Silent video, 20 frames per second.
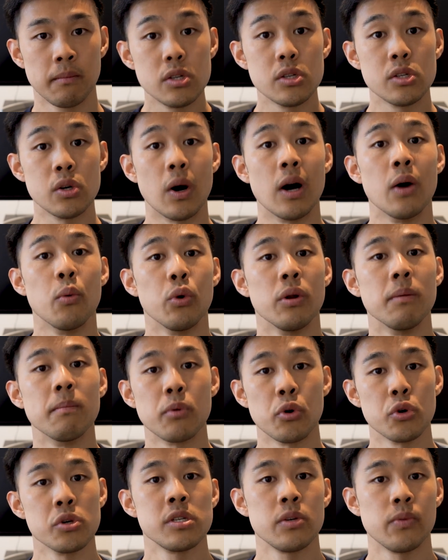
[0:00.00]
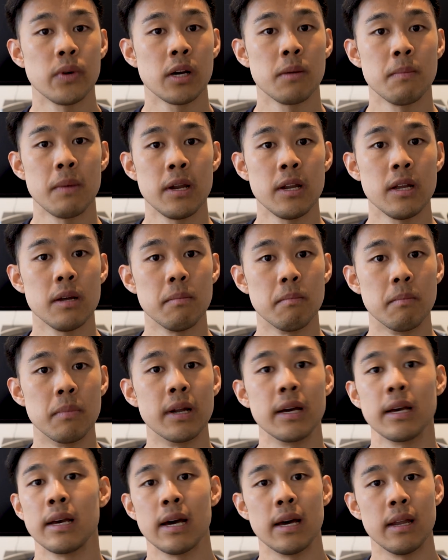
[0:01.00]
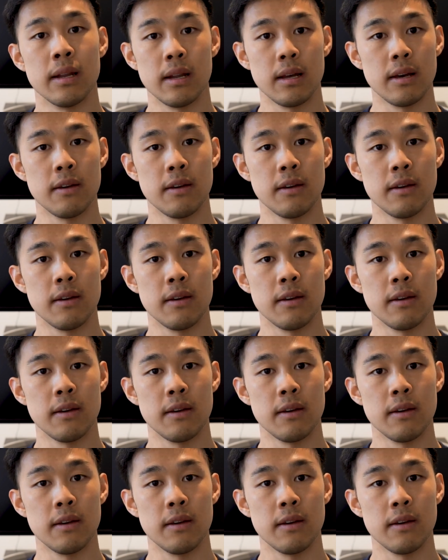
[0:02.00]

So I wouldn't personally recommend it, but again,